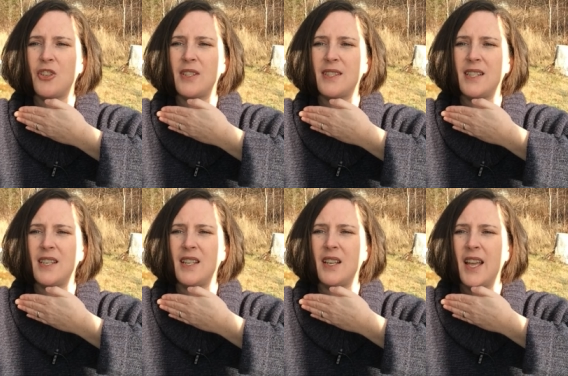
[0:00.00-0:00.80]
you can
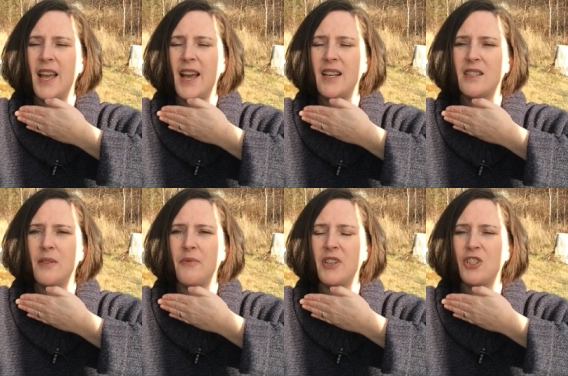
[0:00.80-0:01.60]
see, as
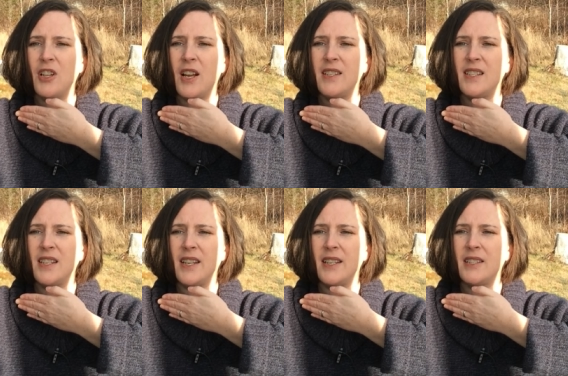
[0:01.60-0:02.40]
I'm
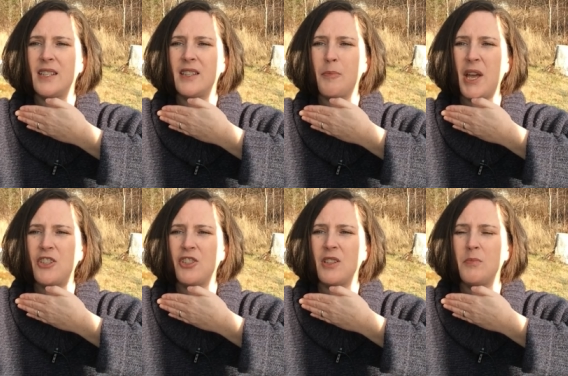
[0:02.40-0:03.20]
visualizing it, the
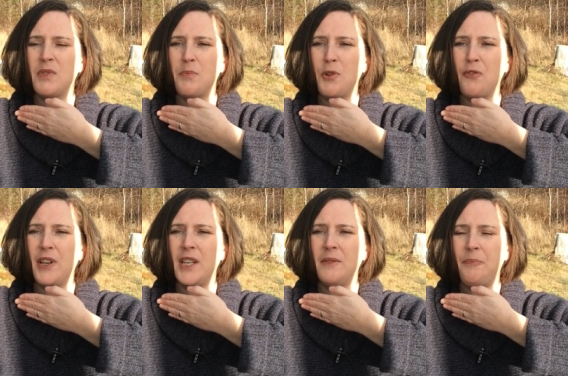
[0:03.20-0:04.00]
pendulum's
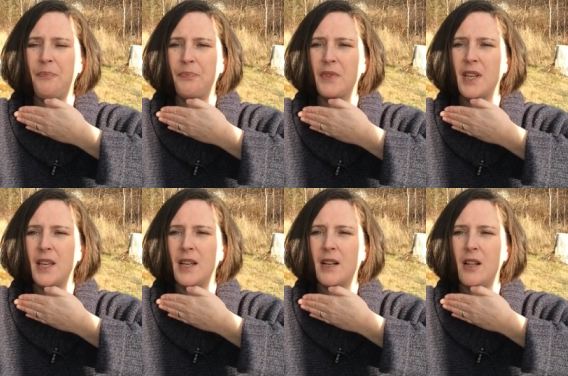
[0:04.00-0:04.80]
moving
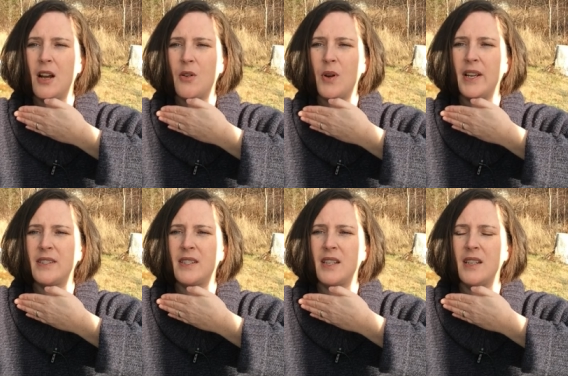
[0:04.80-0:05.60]
in a
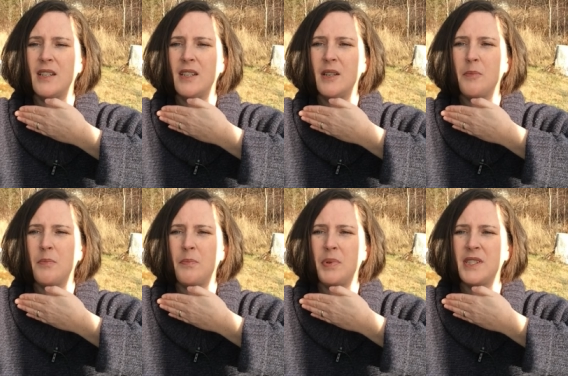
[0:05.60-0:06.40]
clockwise
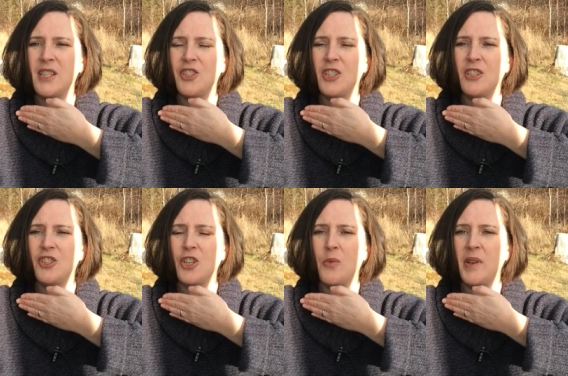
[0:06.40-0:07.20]
position to
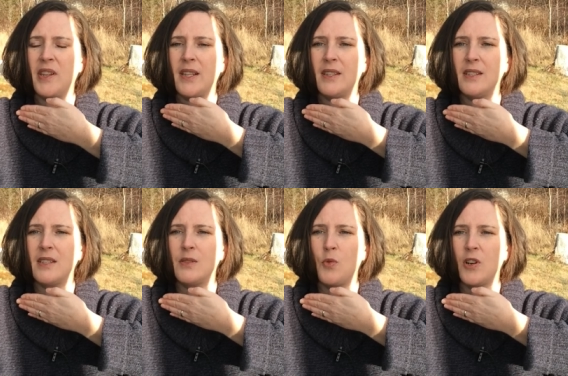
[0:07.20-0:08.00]
show me that this
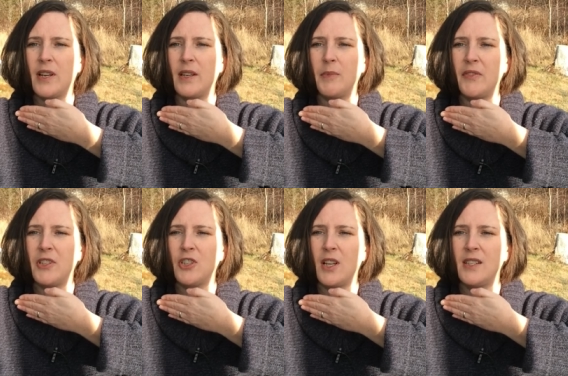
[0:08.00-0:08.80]
is working. My
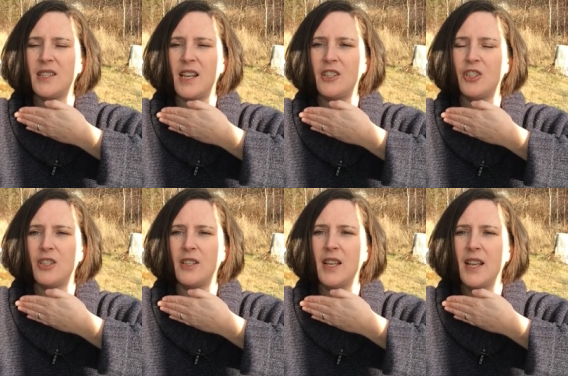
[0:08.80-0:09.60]

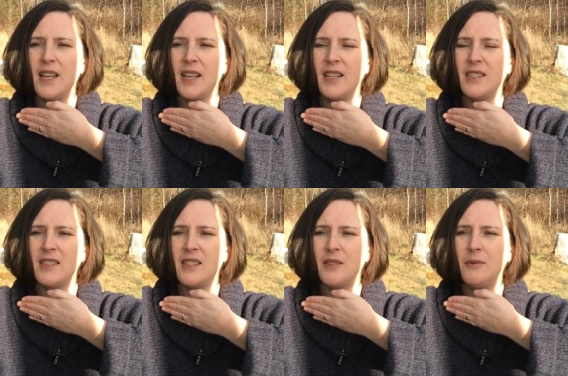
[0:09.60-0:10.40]
visualization
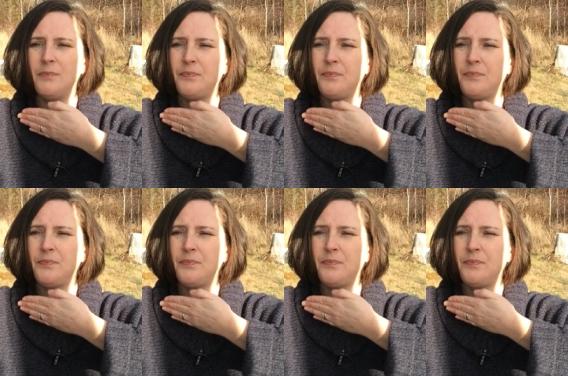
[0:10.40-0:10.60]
is